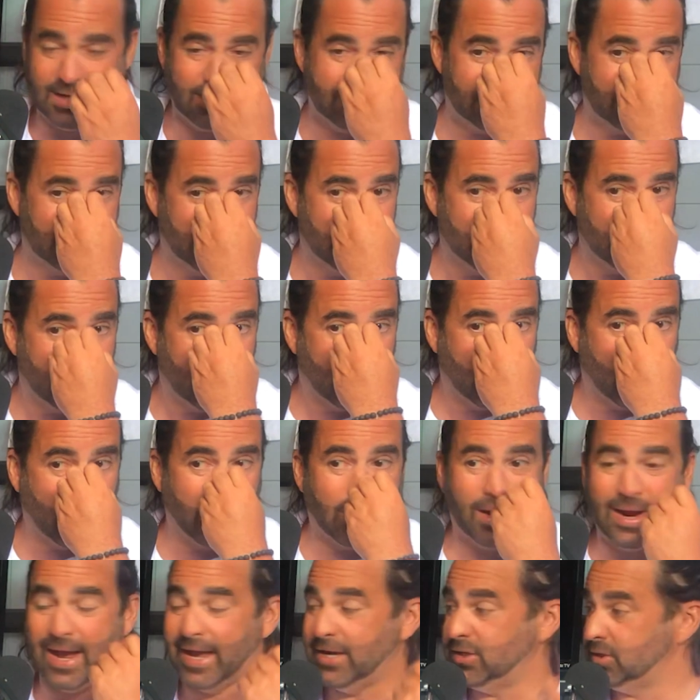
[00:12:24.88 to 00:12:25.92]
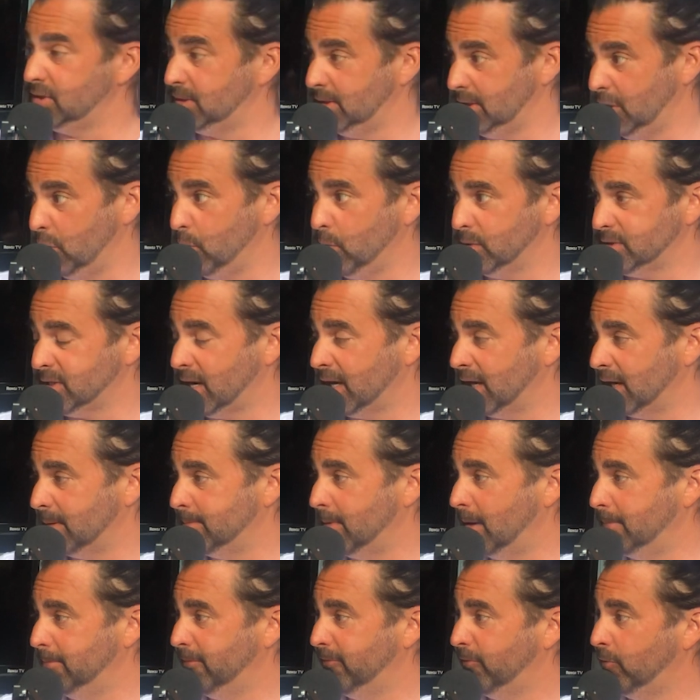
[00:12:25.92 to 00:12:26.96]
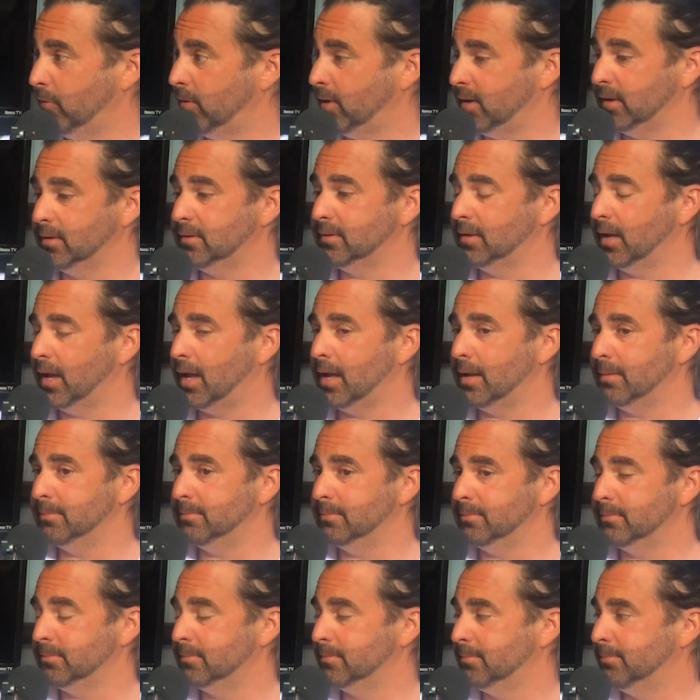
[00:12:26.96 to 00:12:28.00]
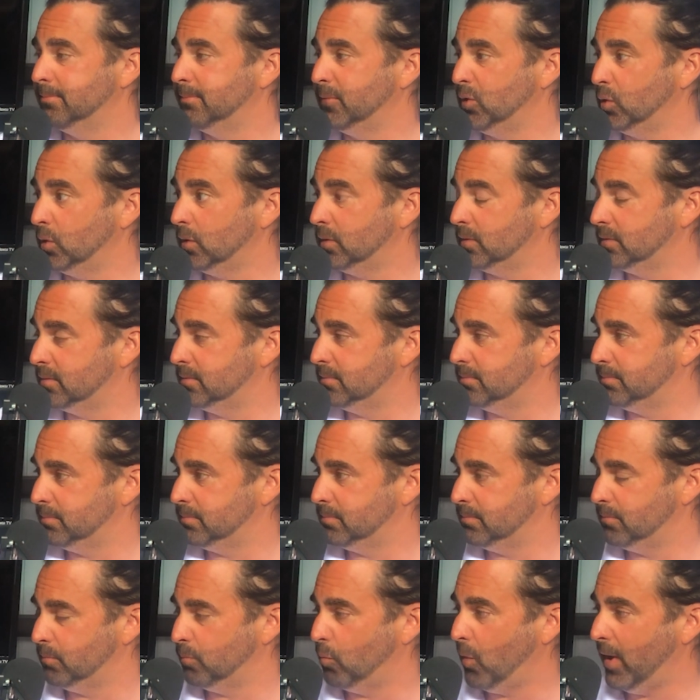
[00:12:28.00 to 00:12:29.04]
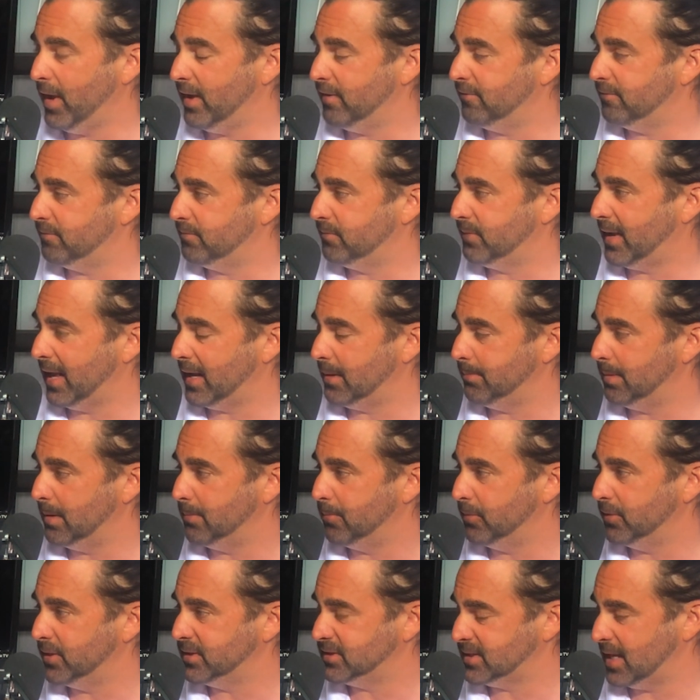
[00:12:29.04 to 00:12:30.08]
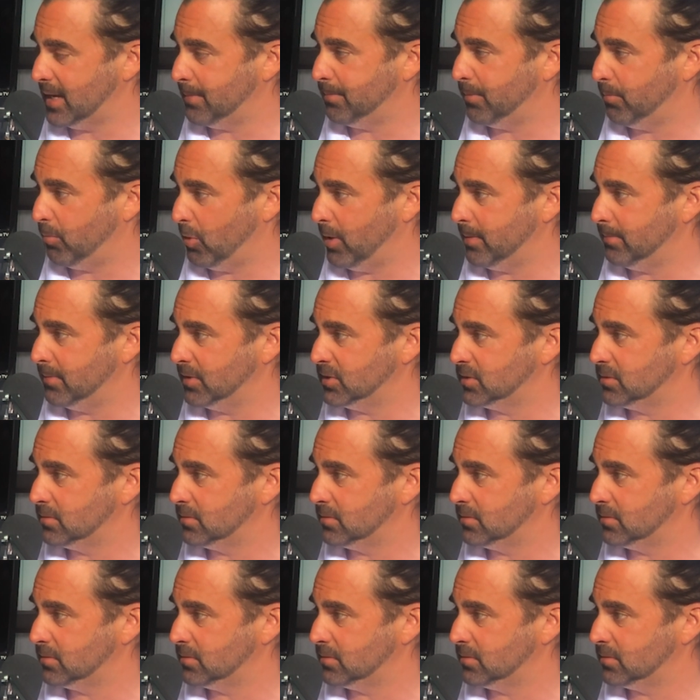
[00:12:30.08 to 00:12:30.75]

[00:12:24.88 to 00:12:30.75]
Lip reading: Yep. Or as you were talking about before, your way of getting people to set up appointments.